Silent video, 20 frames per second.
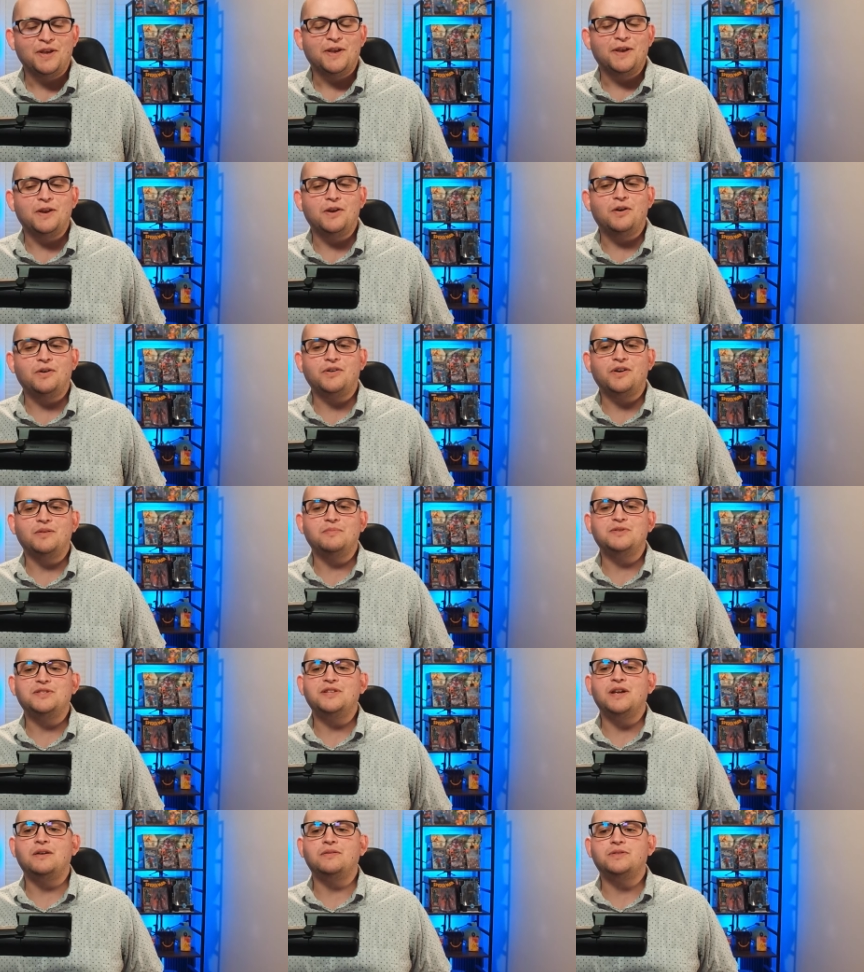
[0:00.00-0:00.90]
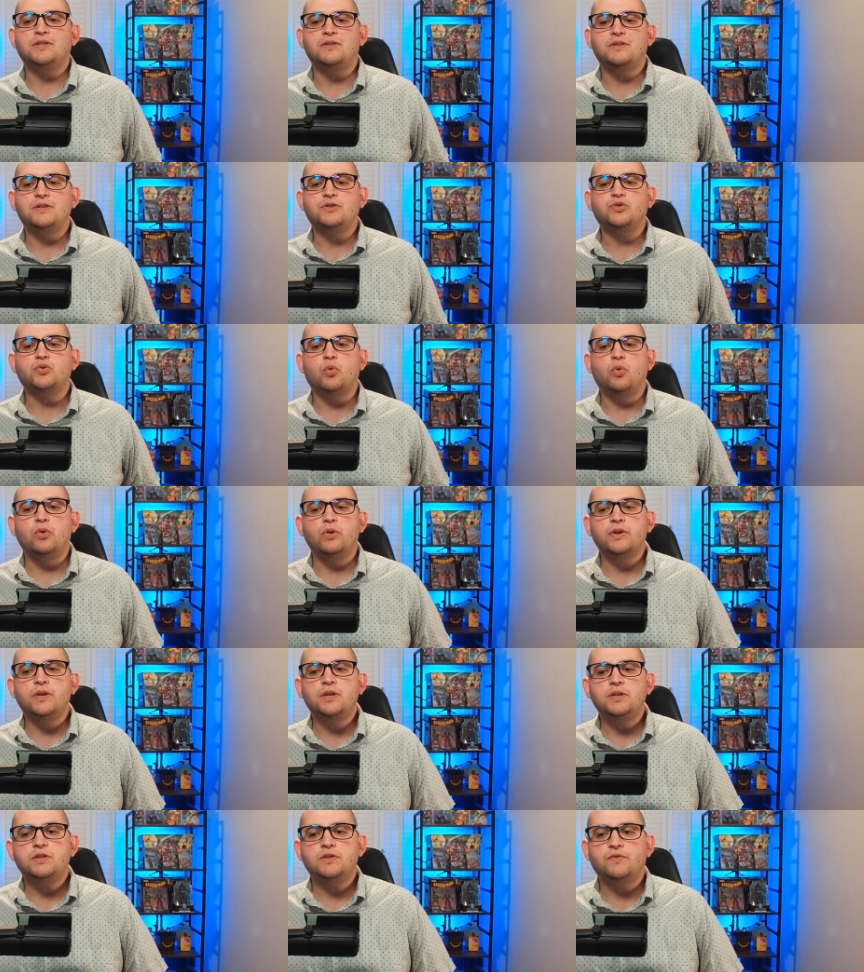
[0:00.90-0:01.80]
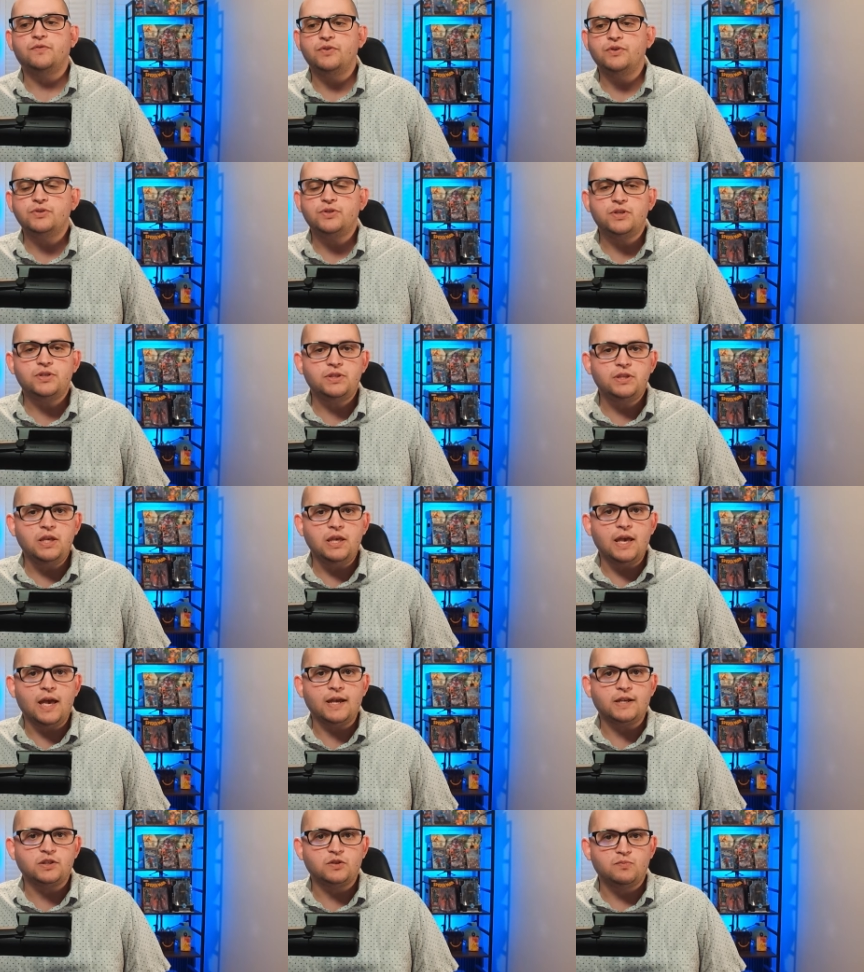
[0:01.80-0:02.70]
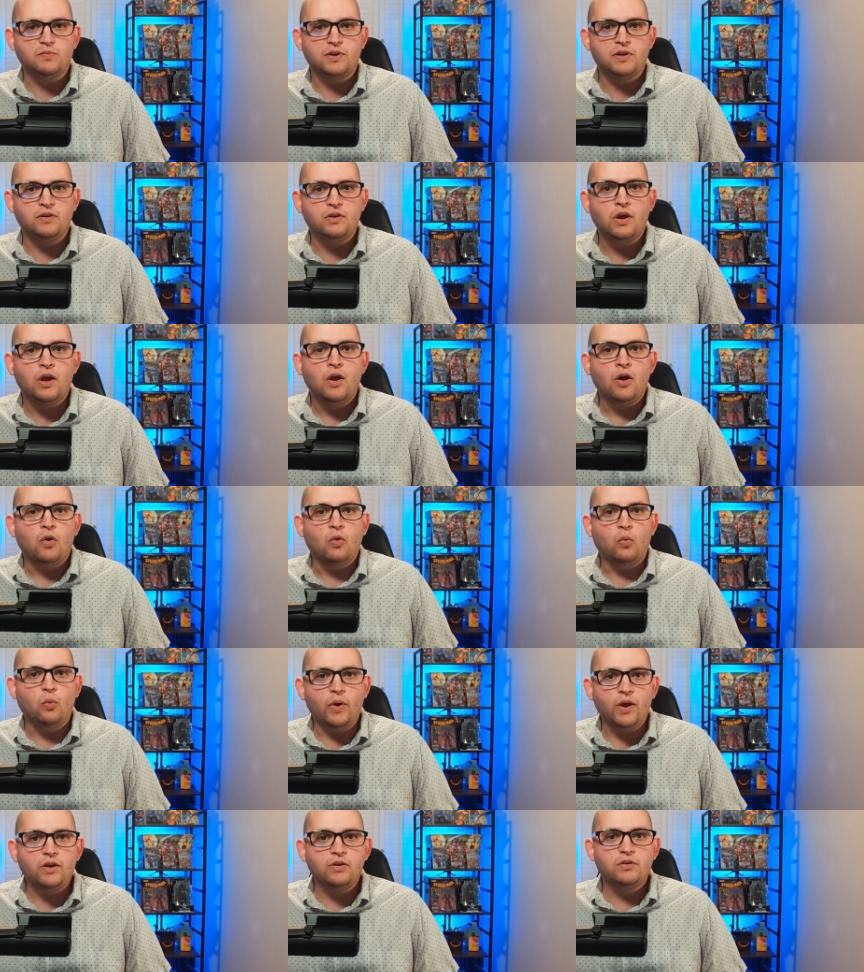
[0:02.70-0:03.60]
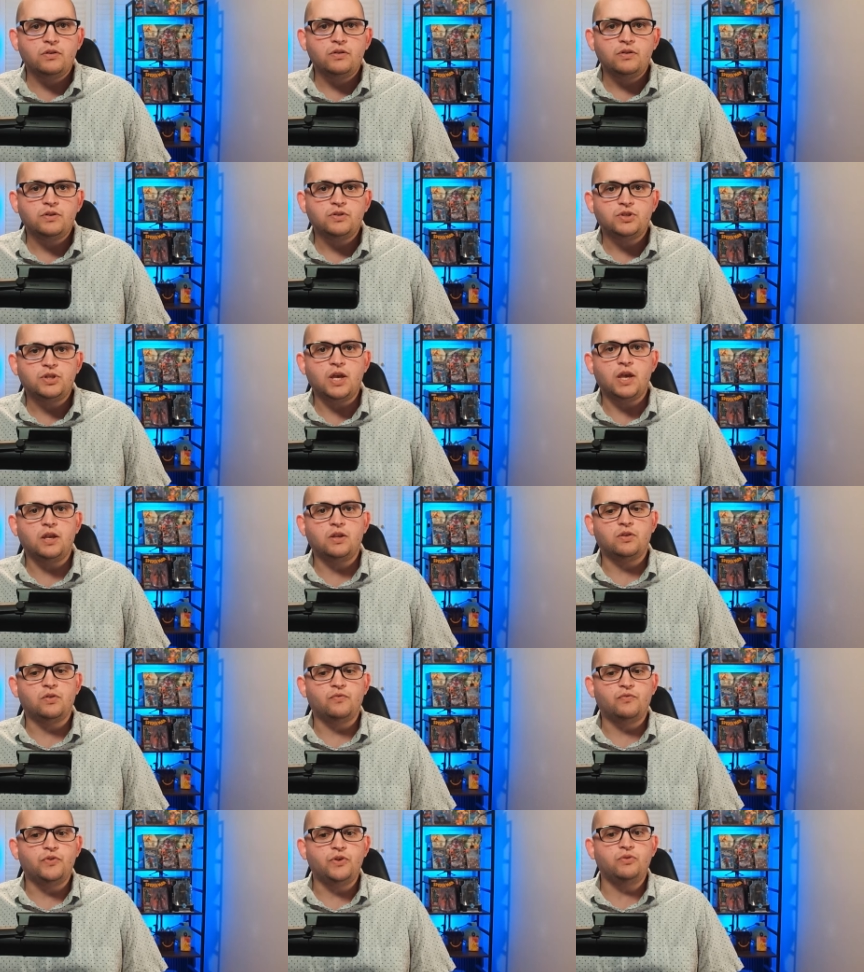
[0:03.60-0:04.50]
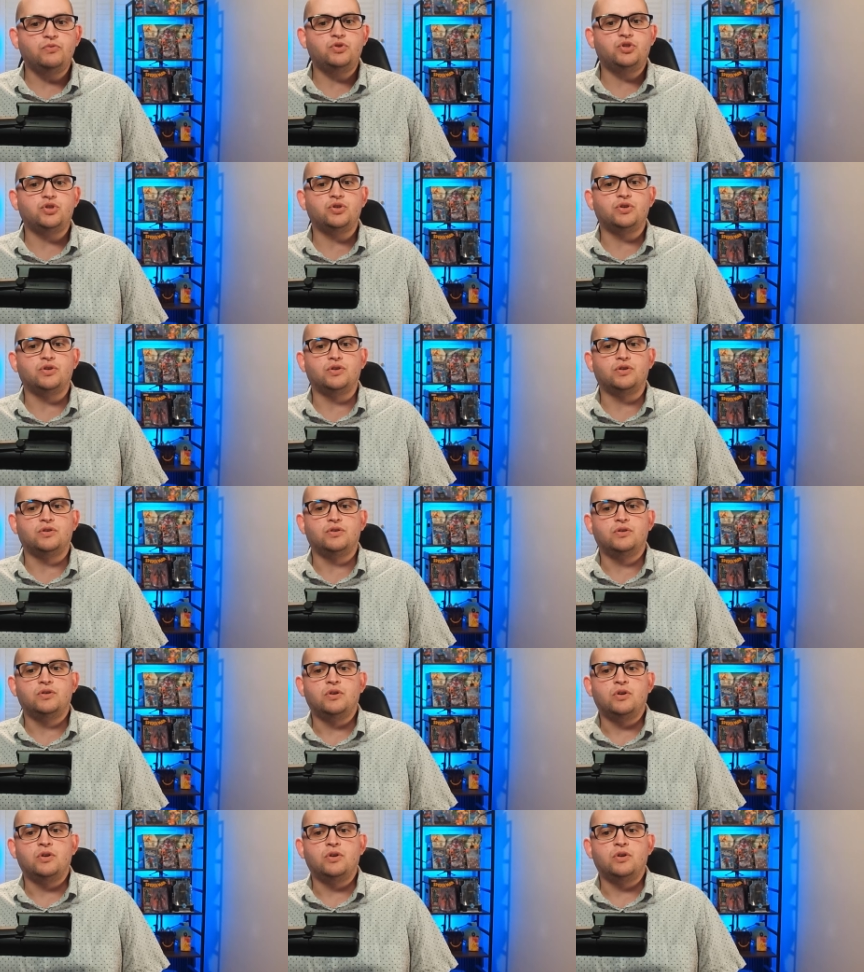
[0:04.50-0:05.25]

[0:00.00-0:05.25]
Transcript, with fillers: It all comes down to this: Orchis versus the X-Men. Winner take the future.